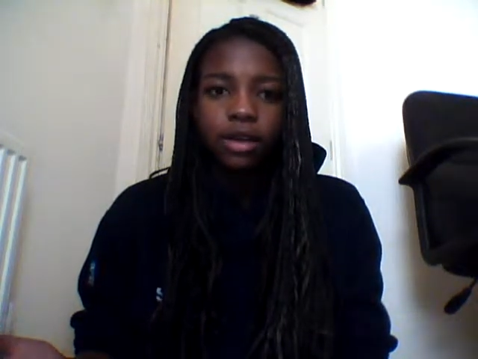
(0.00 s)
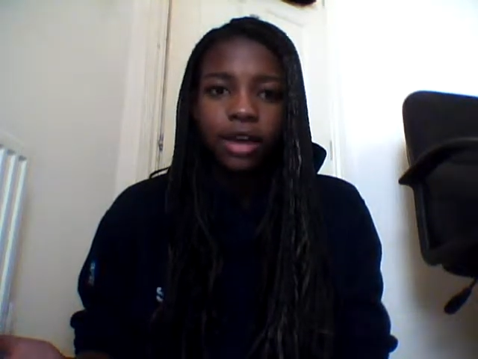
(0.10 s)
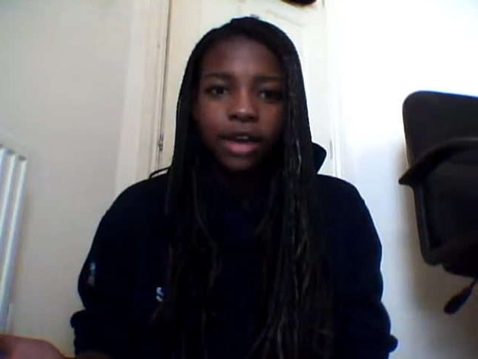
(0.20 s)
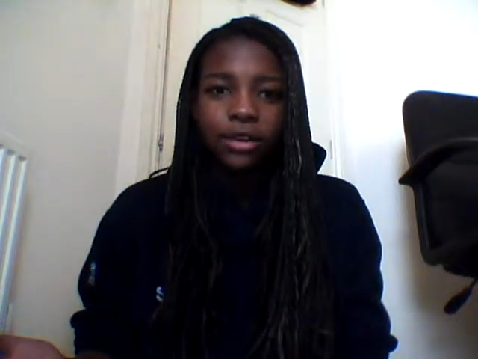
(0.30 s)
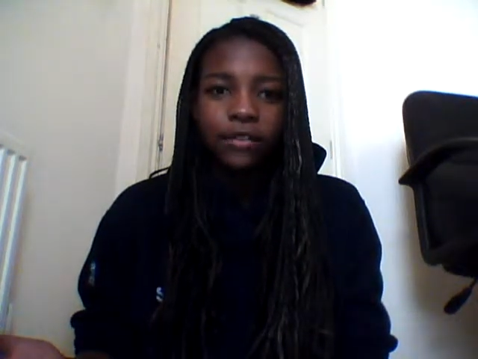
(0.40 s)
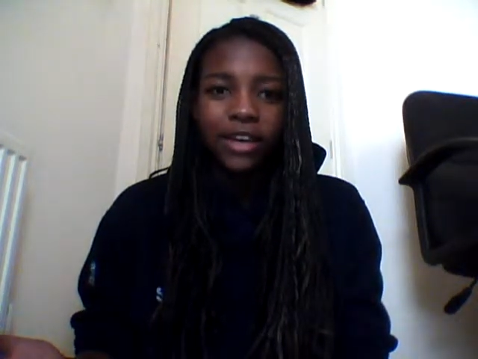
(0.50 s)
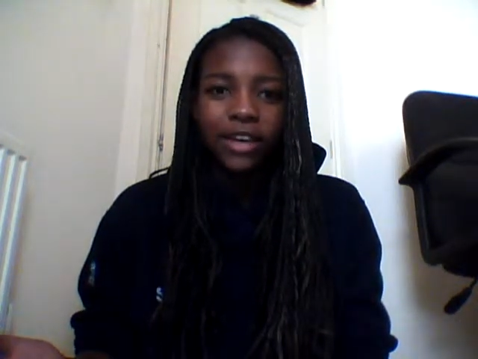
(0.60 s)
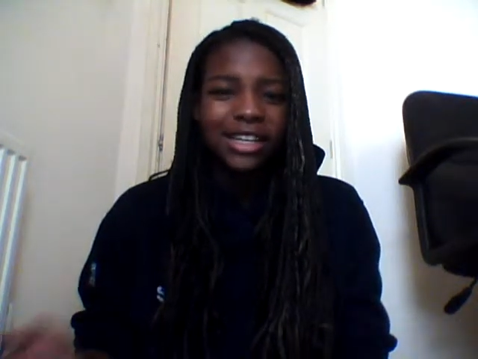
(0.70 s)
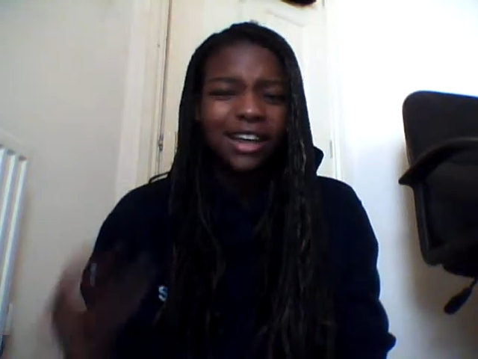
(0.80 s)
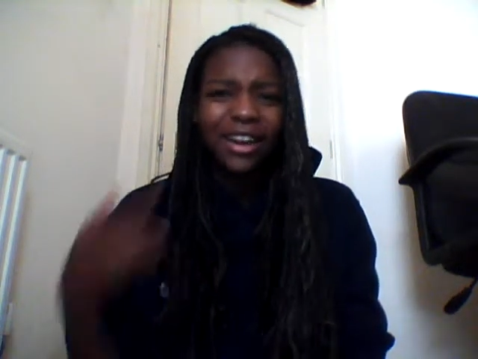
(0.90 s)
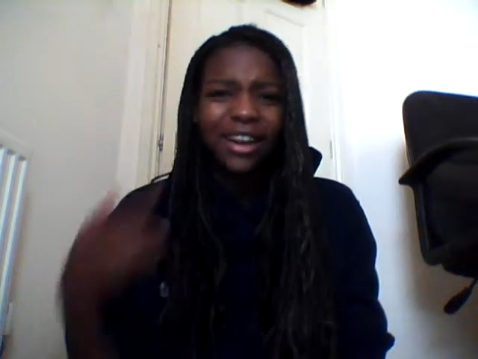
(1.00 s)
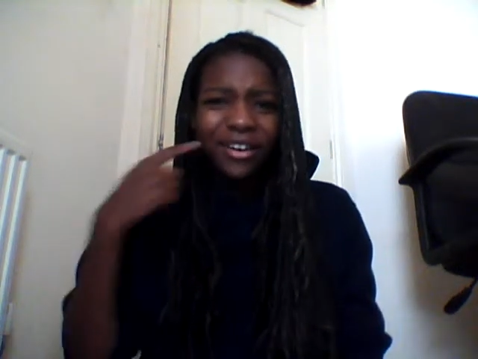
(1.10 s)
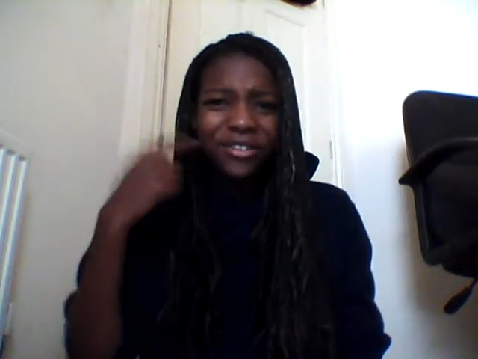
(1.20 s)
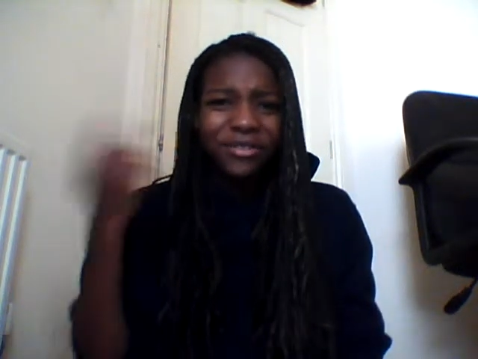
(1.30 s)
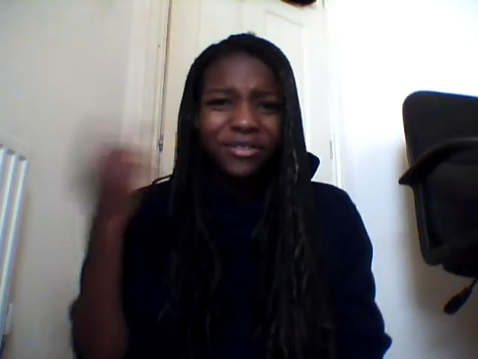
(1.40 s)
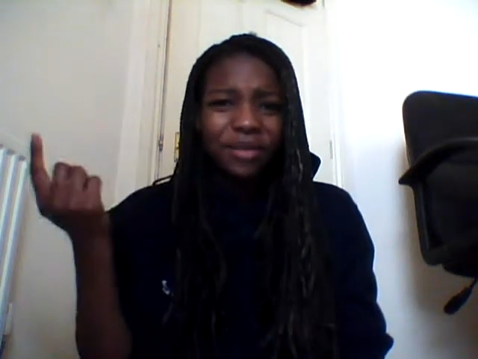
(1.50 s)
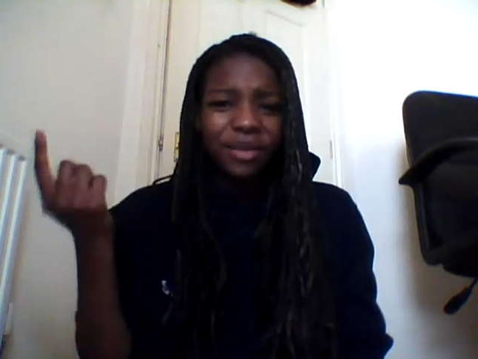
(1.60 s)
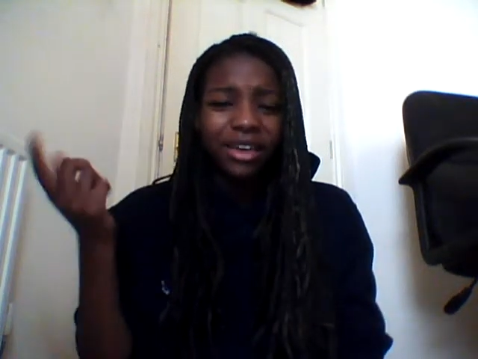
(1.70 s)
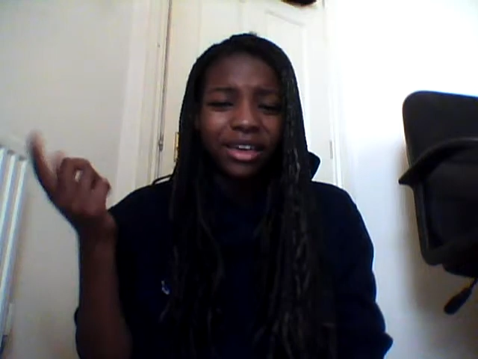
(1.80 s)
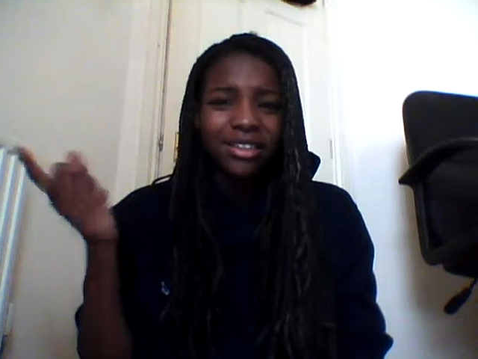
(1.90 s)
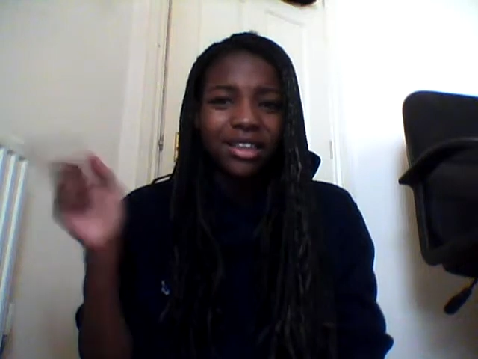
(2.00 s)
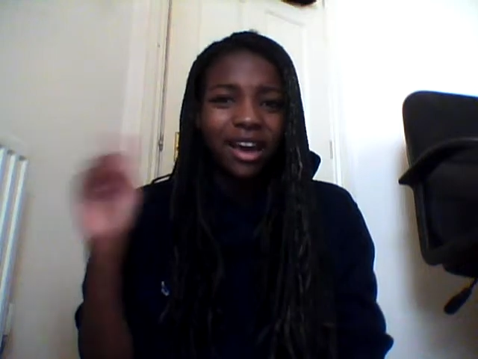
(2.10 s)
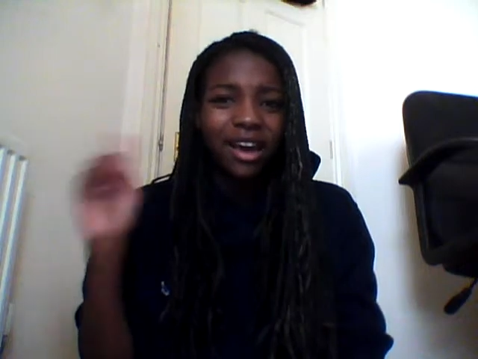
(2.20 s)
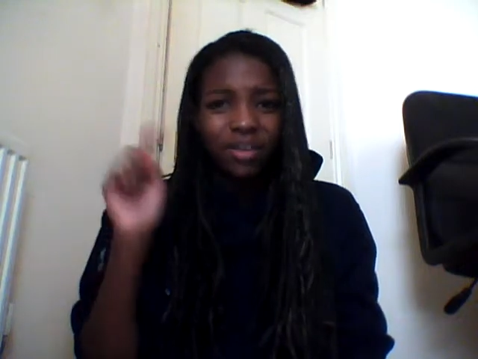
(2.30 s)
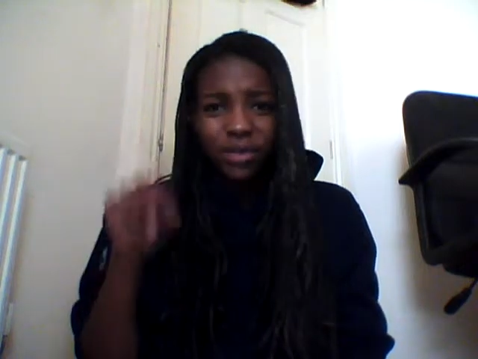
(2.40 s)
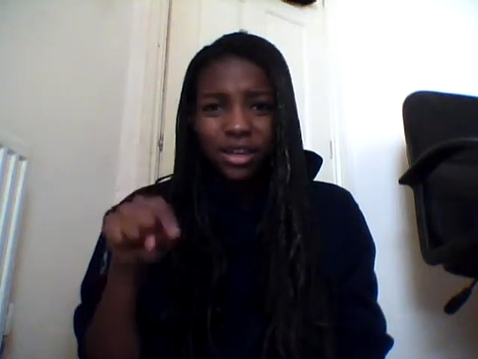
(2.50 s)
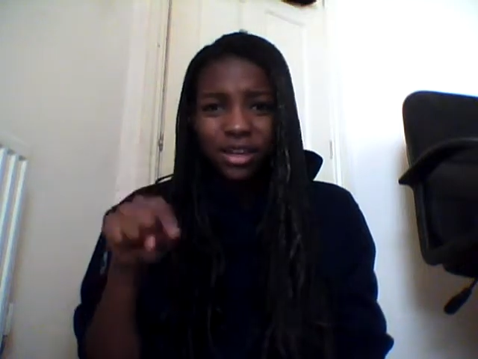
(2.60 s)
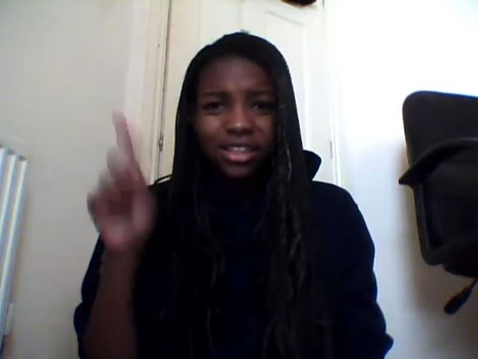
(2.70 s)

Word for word: I don't know if I did. I can't remember because I've been,